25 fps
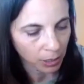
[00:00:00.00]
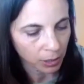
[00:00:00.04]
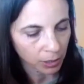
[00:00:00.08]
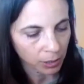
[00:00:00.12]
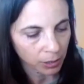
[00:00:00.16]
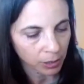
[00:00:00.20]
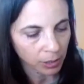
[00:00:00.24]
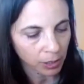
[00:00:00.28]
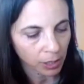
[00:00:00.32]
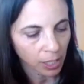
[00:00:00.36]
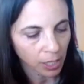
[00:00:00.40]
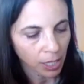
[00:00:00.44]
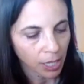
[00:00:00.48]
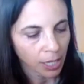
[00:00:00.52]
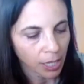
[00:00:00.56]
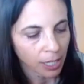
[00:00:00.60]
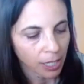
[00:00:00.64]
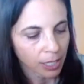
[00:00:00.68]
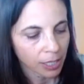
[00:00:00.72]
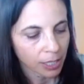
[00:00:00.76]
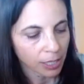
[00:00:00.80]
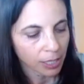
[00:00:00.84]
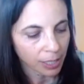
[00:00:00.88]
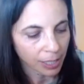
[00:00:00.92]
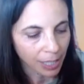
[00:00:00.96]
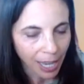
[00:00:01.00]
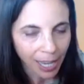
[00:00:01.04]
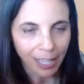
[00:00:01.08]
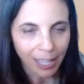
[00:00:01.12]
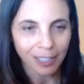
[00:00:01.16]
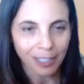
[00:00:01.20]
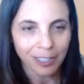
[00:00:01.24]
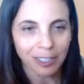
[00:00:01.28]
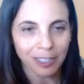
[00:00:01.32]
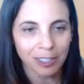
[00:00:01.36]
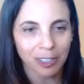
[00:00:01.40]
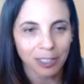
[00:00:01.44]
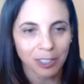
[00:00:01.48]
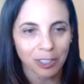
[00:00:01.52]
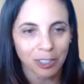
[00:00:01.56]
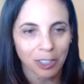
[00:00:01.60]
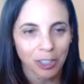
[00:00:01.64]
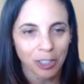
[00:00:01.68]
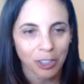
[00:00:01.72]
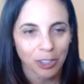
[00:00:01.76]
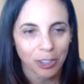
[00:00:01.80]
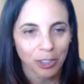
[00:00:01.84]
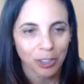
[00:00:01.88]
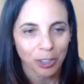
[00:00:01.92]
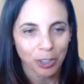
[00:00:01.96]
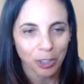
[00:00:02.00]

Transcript: is, yes,